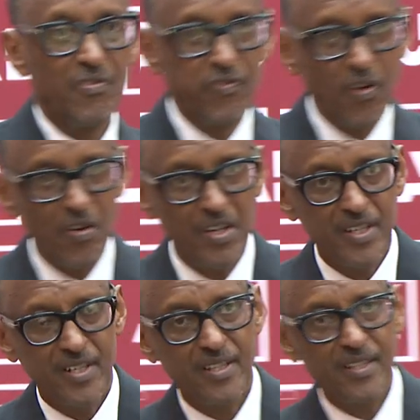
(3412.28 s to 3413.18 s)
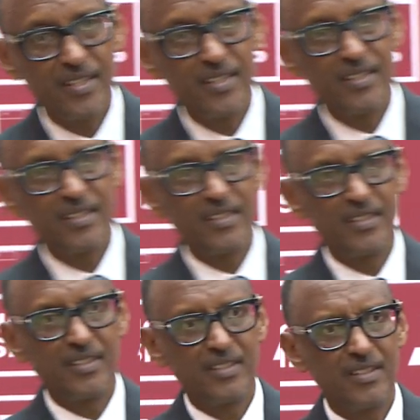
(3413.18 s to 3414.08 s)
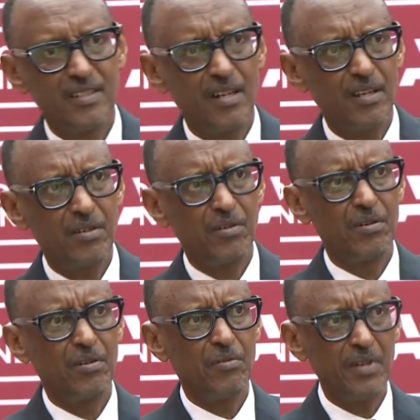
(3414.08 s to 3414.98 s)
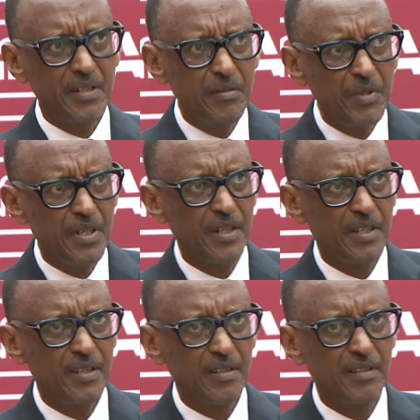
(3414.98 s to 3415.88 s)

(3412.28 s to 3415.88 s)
forward, it's like, wait a minute,